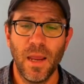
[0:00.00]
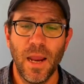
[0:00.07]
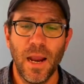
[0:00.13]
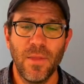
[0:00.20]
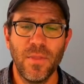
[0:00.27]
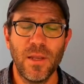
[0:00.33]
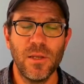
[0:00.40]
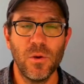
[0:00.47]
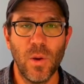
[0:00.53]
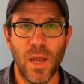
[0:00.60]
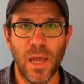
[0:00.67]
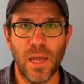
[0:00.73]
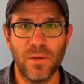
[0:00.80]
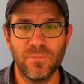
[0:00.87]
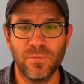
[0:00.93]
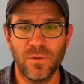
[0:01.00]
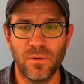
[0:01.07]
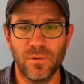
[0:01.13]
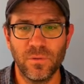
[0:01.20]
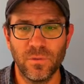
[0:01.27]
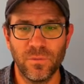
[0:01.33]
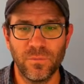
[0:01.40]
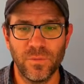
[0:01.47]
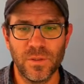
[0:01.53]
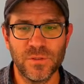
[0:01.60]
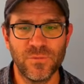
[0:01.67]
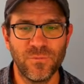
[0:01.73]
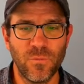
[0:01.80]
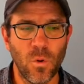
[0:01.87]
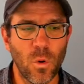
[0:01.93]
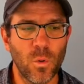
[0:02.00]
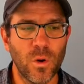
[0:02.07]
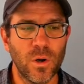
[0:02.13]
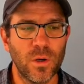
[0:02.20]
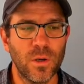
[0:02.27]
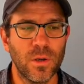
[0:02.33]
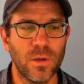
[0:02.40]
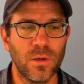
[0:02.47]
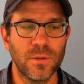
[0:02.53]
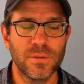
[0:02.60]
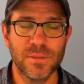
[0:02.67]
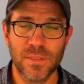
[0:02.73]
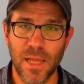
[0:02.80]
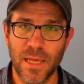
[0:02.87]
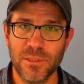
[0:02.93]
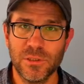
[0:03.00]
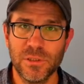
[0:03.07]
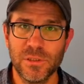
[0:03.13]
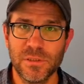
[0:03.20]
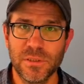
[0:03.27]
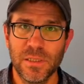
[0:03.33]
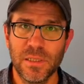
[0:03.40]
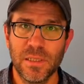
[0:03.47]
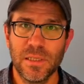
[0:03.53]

And then you have these forward slashes